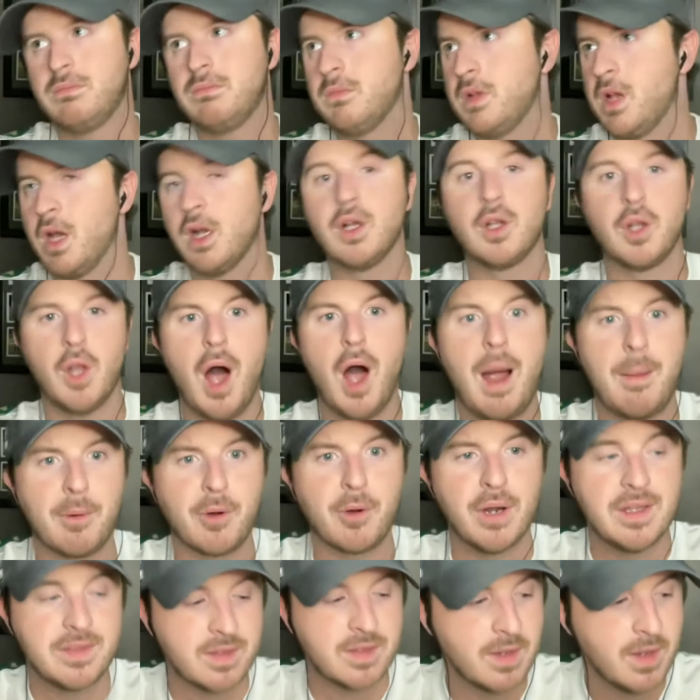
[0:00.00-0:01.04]

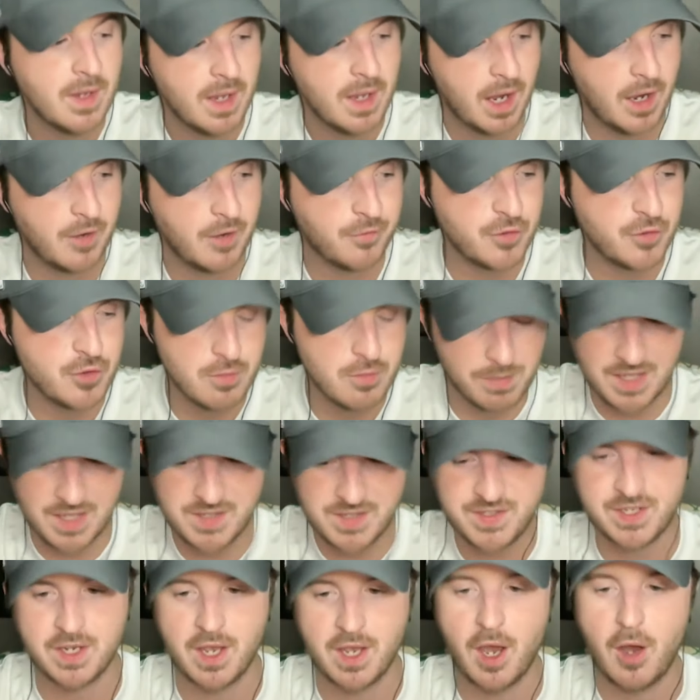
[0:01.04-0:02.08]
conglomerate a few
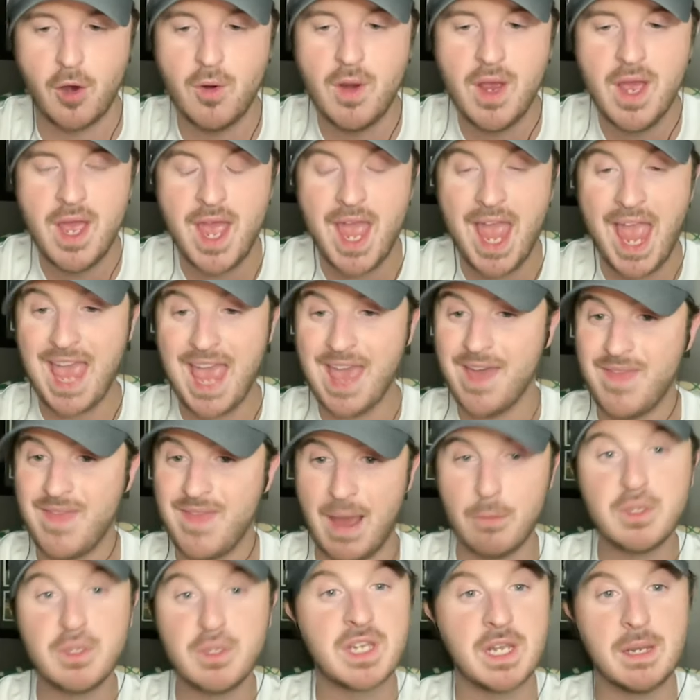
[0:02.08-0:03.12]
months ago, and
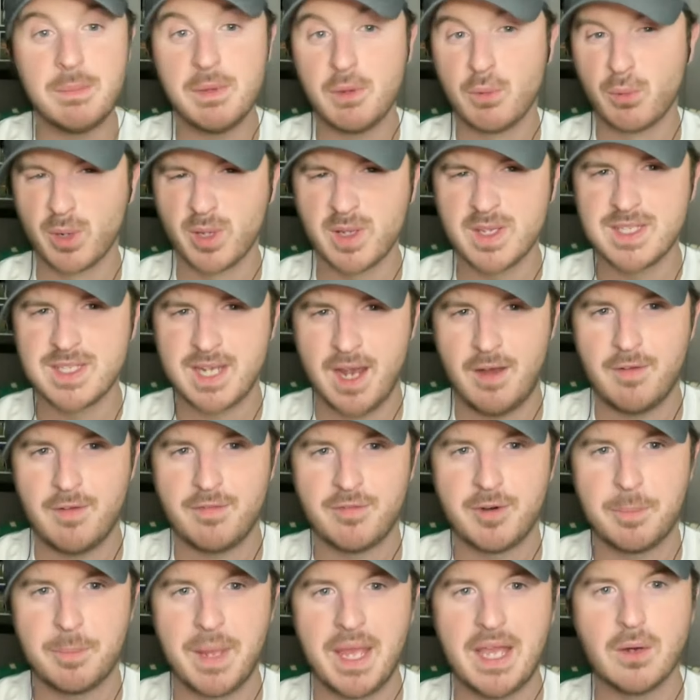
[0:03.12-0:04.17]
that was going to be really tough
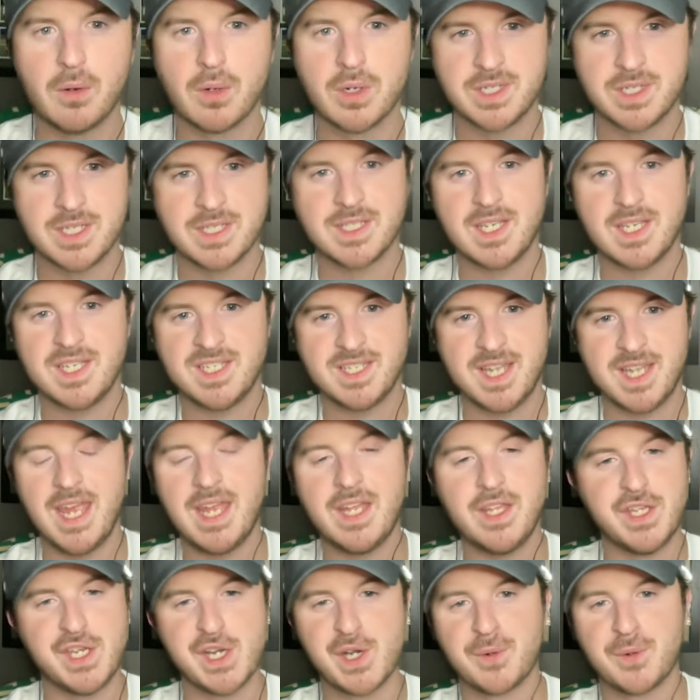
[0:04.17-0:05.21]
for Baylor to
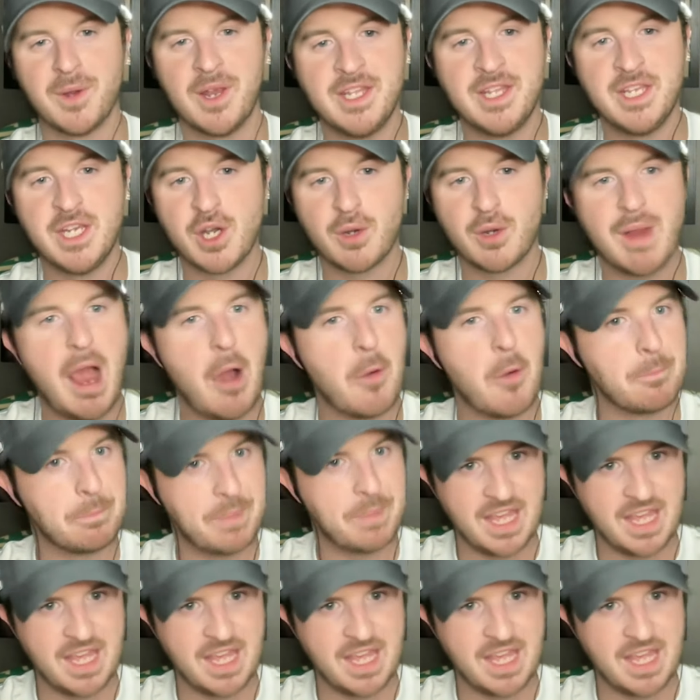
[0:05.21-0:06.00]
sustain year in, year out.